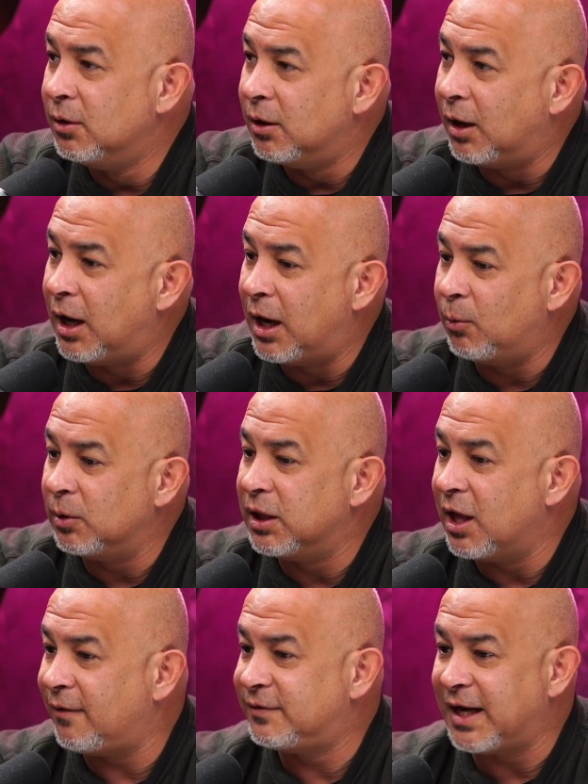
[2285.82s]
would
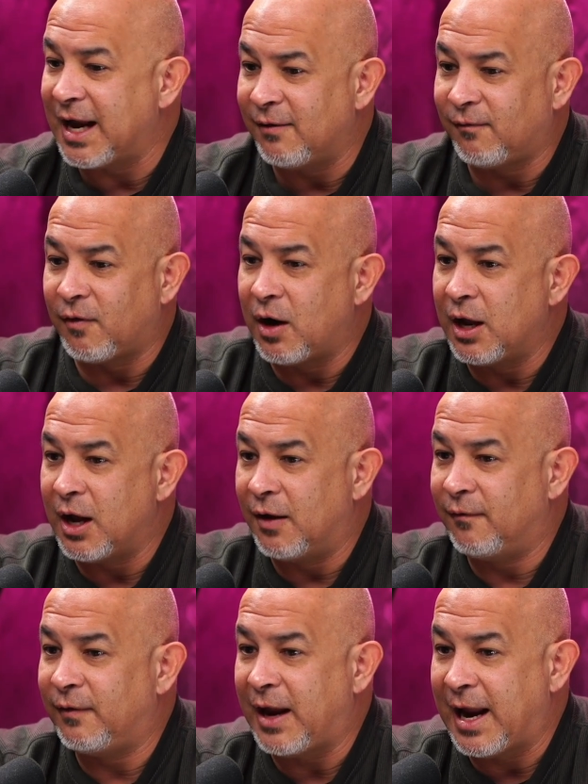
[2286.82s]
love to get in front
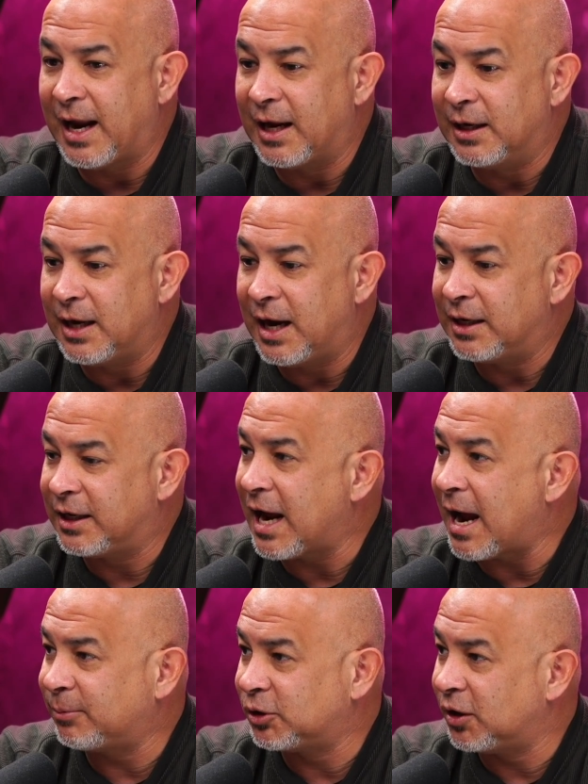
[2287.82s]
of and
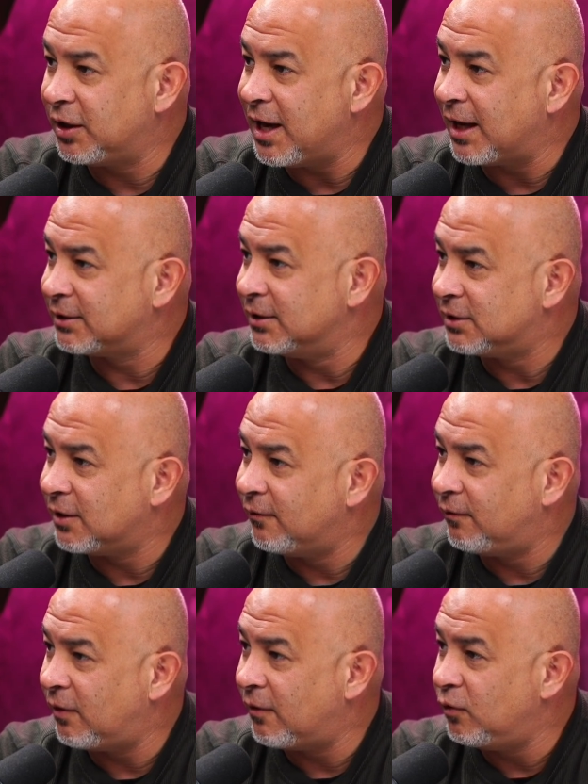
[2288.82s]
capture the essence
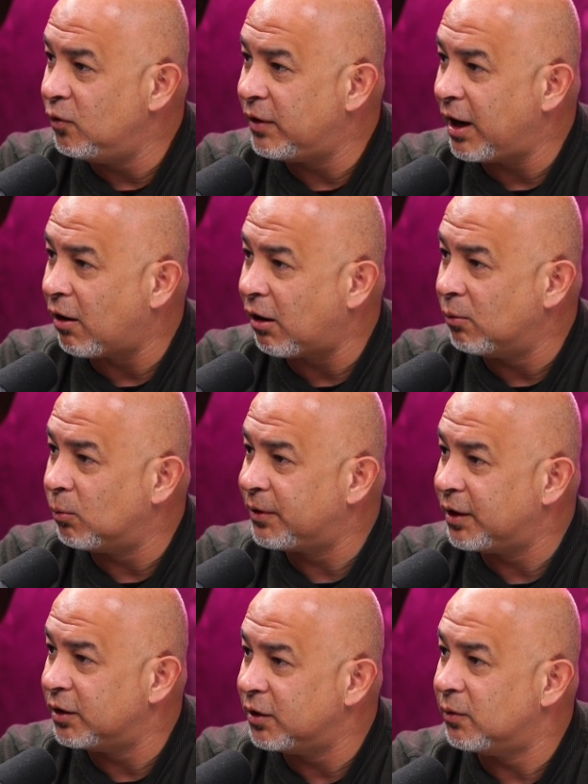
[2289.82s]
of who they are and what
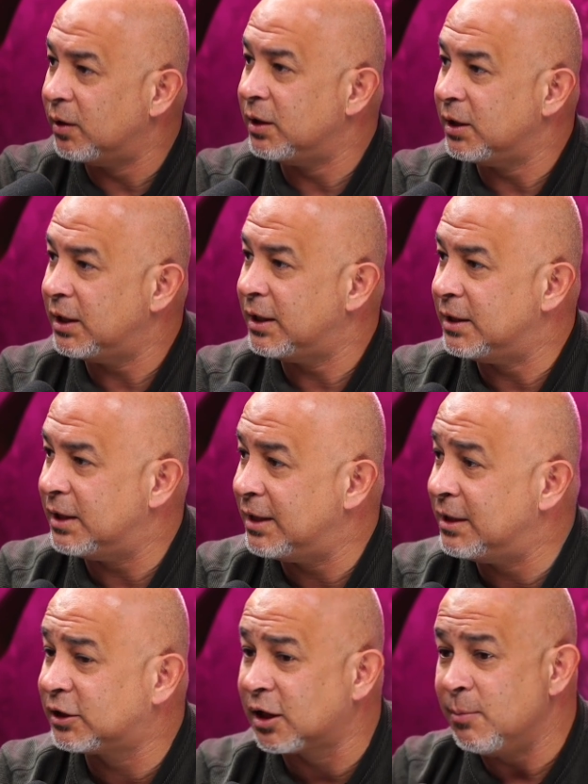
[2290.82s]
they're doing in
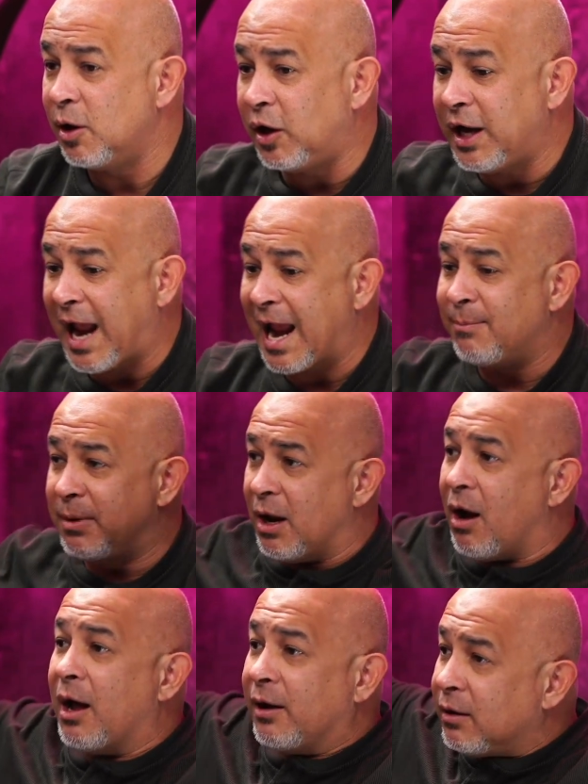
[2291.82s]
this community and beyond?